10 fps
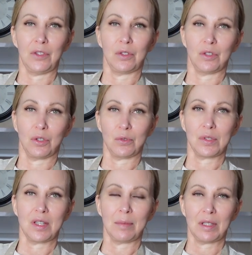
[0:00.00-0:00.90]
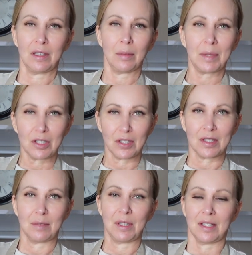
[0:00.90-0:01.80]
You can toast them a little bit
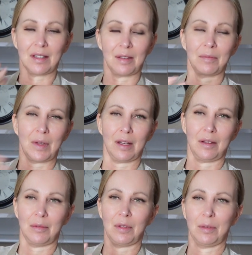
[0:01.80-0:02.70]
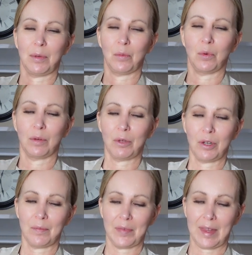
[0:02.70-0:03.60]
just to make them a little bit
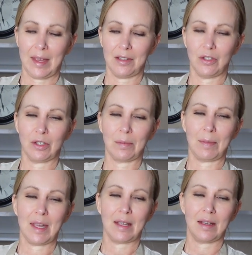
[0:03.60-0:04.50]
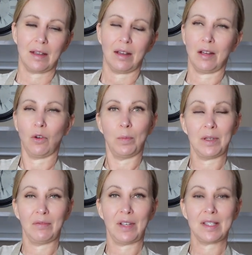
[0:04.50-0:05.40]
warmer, and you can make
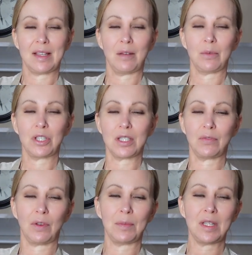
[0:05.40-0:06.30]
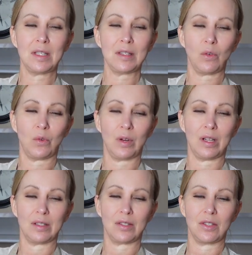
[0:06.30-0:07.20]
open-faced sandwiches from these, or
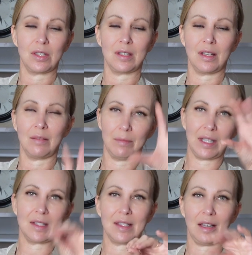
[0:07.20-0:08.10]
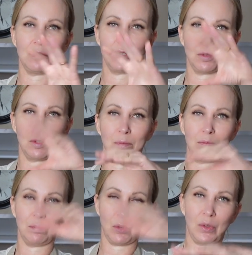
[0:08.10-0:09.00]
else just make a sandwich with
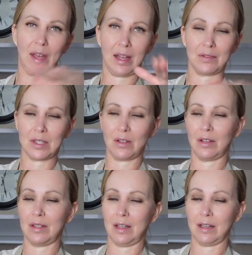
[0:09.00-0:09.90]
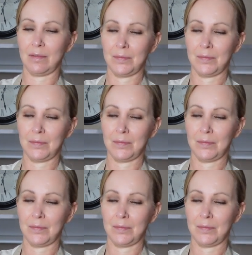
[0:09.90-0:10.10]
both halves on there.